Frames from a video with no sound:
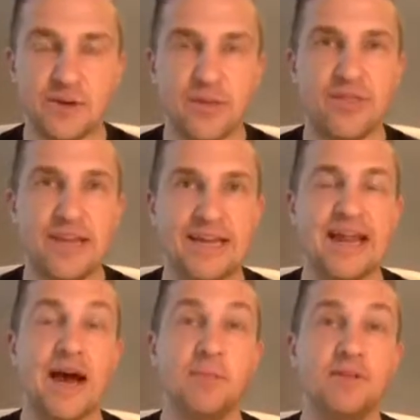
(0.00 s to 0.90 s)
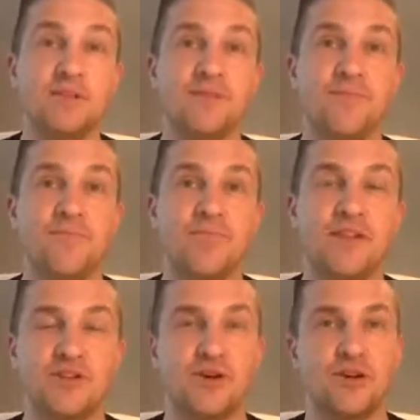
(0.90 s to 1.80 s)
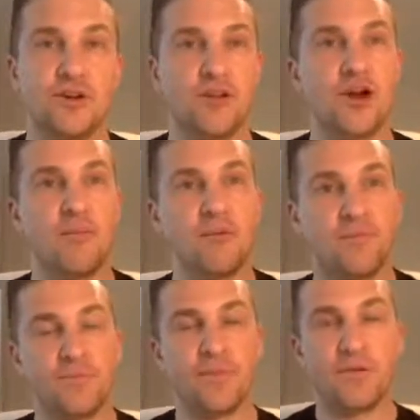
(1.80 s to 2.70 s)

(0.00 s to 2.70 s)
or thinking habits that's going to determine